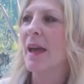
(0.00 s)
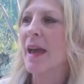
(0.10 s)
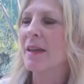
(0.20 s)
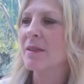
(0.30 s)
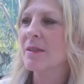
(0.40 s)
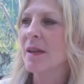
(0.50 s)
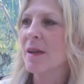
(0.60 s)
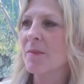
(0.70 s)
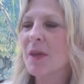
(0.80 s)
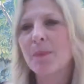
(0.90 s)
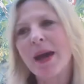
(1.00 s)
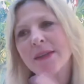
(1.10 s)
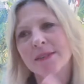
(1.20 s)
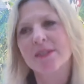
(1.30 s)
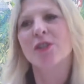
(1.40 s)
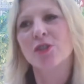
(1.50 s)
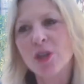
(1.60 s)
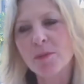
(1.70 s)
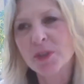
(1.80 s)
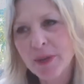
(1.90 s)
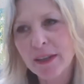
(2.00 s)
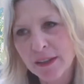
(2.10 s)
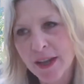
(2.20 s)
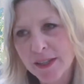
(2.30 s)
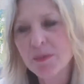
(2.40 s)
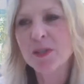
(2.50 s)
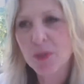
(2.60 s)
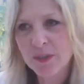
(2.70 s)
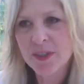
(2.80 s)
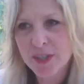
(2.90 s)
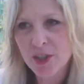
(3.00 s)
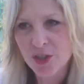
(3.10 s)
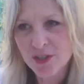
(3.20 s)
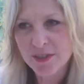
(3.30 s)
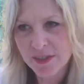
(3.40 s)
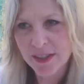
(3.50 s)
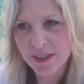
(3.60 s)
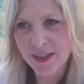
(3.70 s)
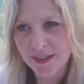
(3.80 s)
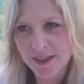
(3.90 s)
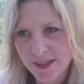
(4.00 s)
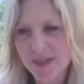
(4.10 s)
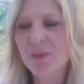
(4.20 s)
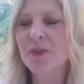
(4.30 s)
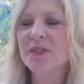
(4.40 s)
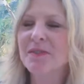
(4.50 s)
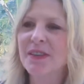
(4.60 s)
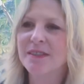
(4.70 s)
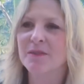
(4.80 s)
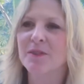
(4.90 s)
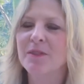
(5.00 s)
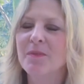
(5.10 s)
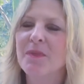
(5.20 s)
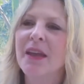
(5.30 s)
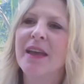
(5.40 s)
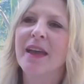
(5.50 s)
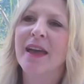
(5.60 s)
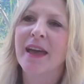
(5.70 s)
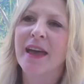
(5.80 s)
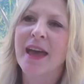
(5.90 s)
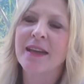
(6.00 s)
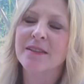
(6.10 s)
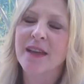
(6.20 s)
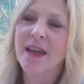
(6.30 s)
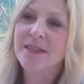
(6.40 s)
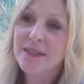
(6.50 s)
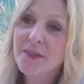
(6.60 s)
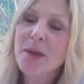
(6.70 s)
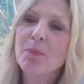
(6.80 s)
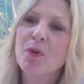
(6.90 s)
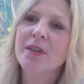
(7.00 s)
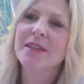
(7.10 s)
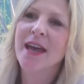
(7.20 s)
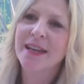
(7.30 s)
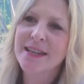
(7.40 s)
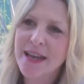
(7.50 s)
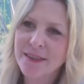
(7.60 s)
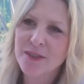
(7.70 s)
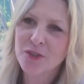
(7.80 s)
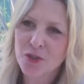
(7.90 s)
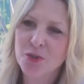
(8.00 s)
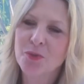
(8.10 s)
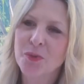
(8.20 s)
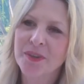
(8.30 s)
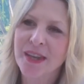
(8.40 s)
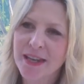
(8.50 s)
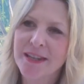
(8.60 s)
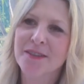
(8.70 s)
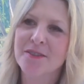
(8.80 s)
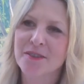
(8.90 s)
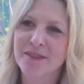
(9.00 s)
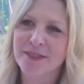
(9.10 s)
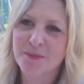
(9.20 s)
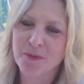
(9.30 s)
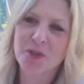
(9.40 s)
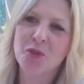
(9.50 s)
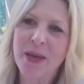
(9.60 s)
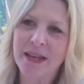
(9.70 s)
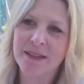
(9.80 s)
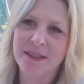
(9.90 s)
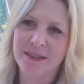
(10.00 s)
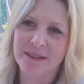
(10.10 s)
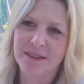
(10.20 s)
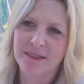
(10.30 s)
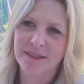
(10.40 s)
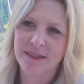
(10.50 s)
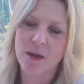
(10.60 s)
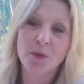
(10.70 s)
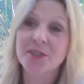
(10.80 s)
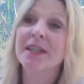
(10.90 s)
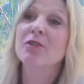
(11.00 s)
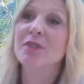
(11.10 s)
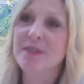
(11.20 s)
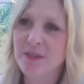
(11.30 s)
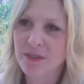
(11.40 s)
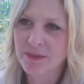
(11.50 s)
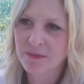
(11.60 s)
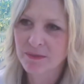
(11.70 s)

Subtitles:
And he passes, and he stopped. He recognized me as one of the teachers at this experience festival. And until that point, I had nothing to do with Indian spirituality. I wasn't interested.